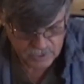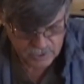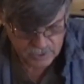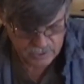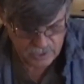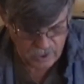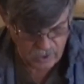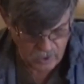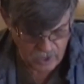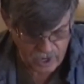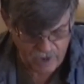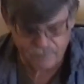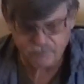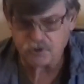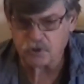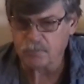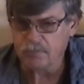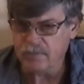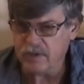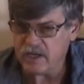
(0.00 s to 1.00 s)
Now
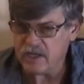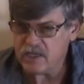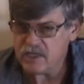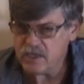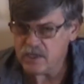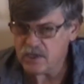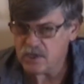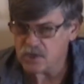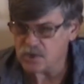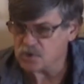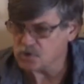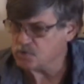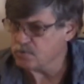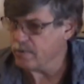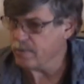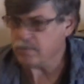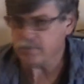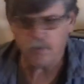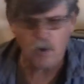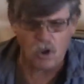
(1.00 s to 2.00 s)
after many years,
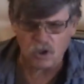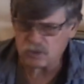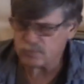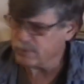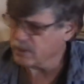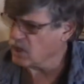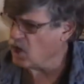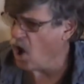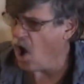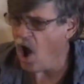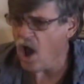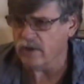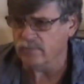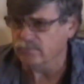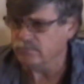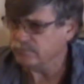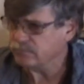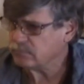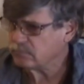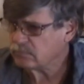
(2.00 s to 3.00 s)
remember Paul's been gone,
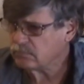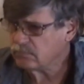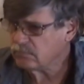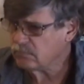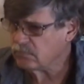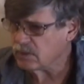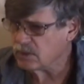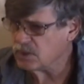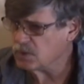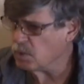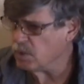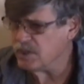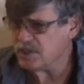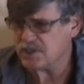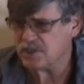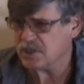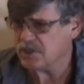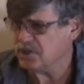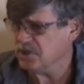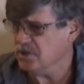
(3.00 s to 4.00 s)

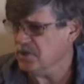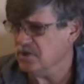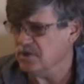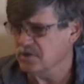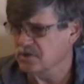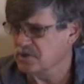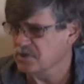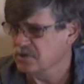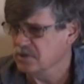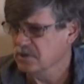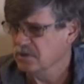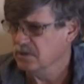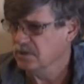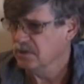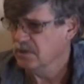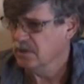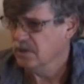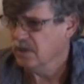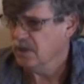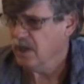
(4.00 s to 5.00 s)
26 years
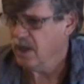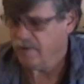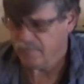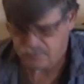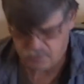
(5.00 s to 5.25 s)
have